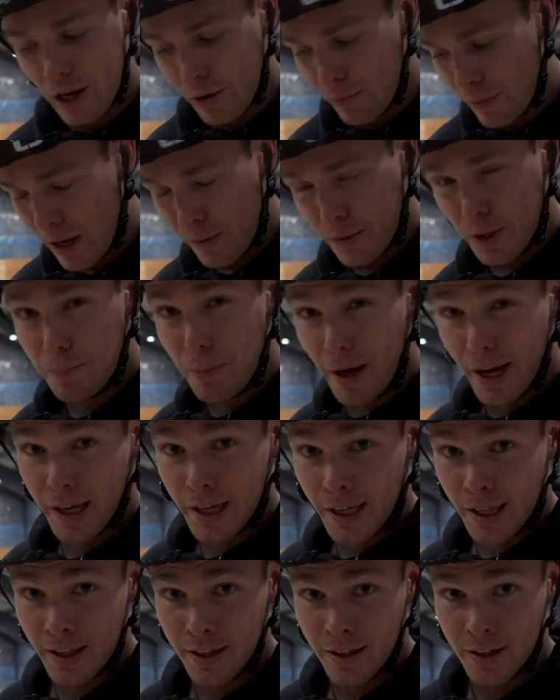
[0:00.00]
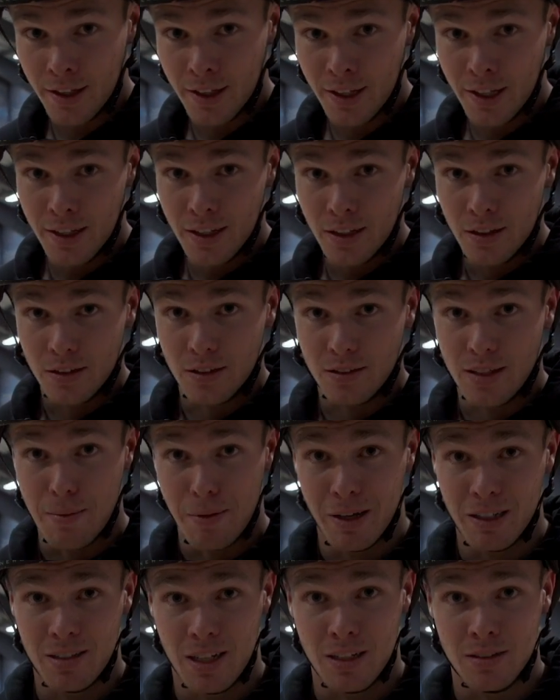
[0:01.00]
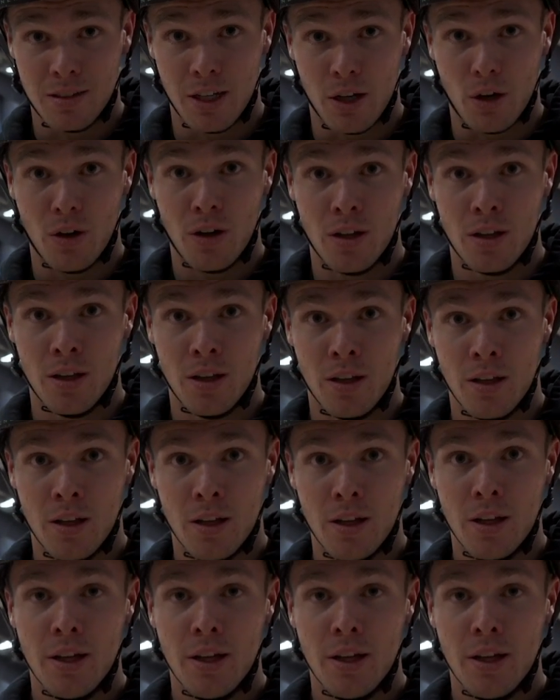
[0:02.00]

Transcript: around the bike. Does that make sense, Theo? Yeah.